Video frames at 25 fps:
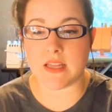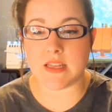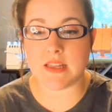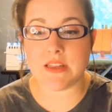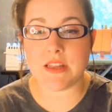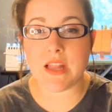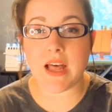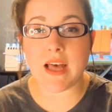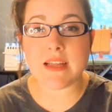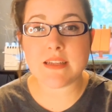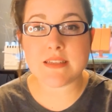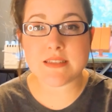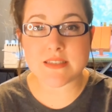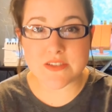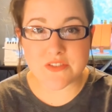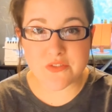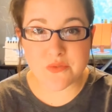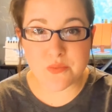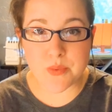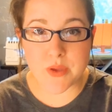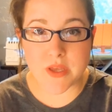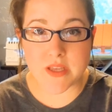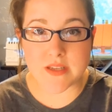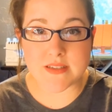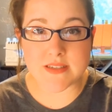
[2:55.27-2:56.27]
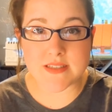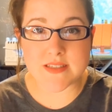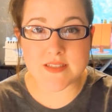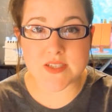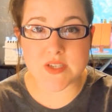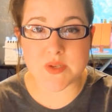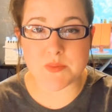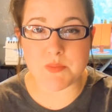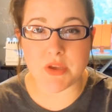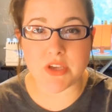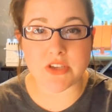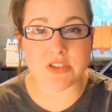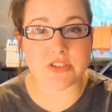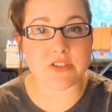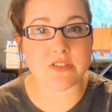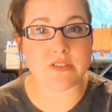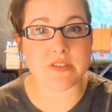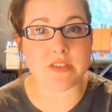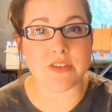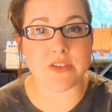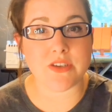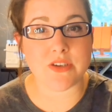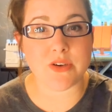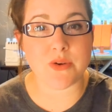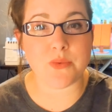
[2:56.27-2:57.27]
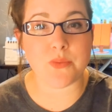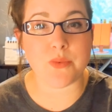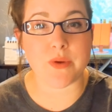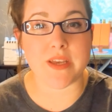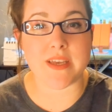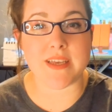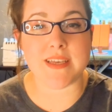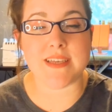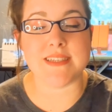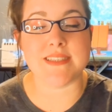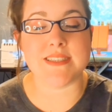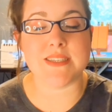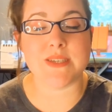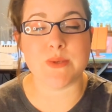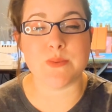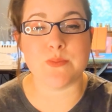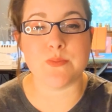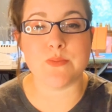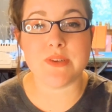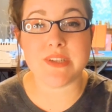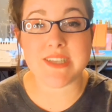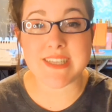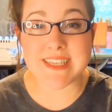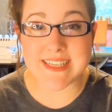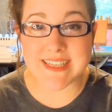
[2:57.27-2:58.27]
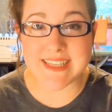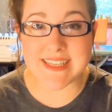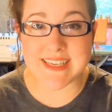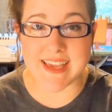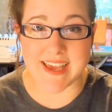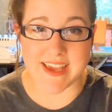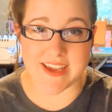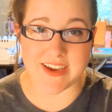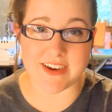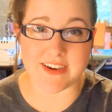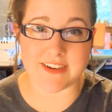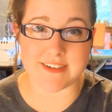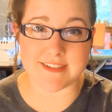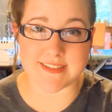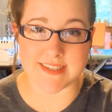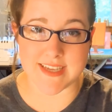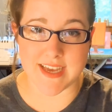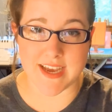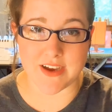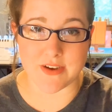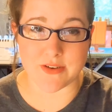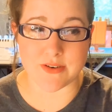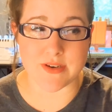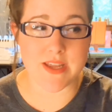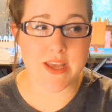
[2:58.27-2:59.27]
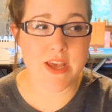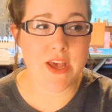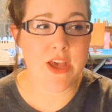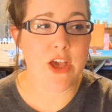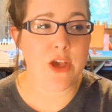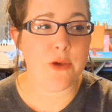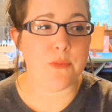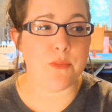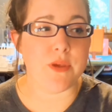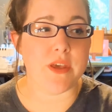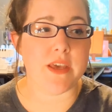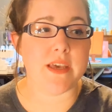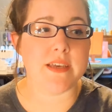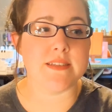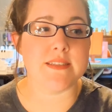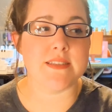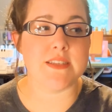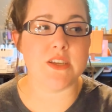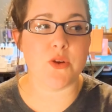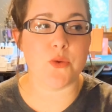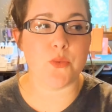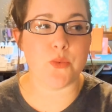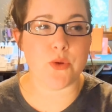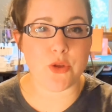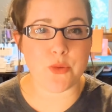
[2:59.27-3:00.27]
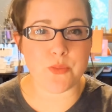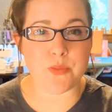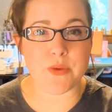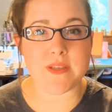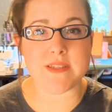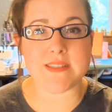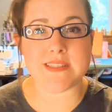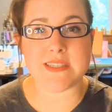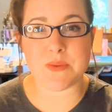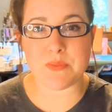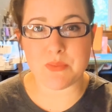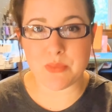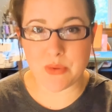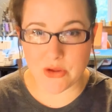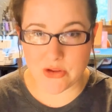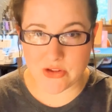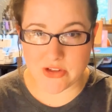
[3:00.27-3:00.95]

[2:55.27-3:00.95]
lots of pins to make sure that your wig is completely anchored down, because there will be some